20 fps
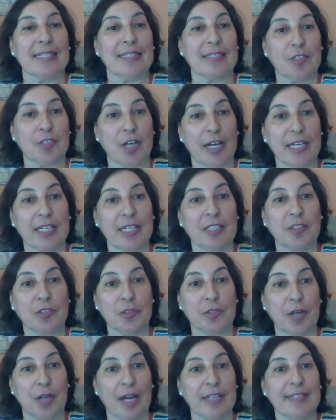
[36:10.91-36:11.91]
trying
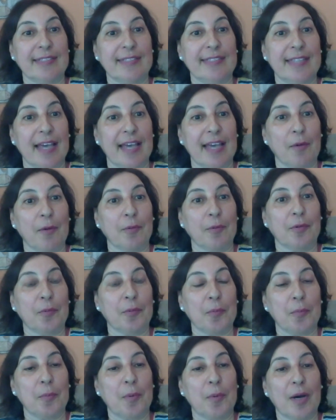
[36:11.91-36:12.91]
to write down
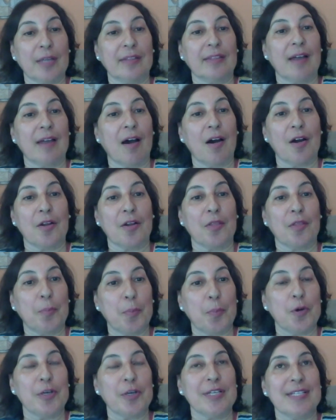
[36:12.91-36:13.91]
what are the
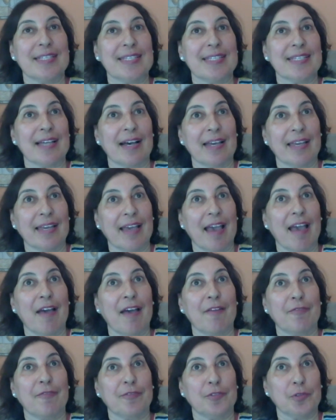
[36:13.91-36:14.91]
points I
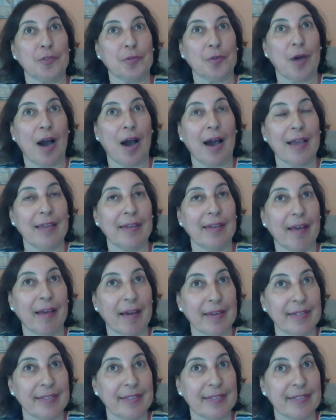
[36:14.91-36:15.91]
have to
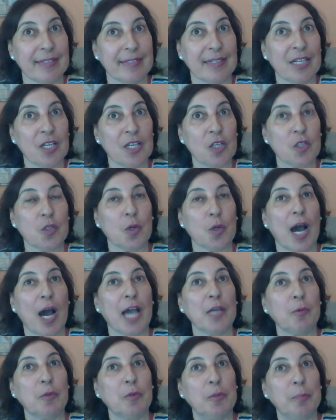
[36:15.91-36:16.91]
highlight so
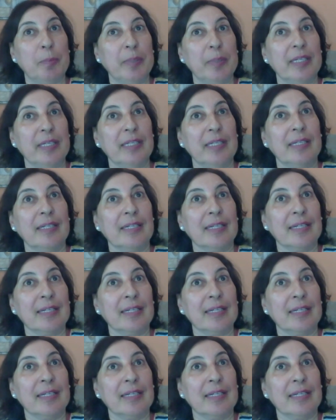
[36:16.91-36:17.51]
I would be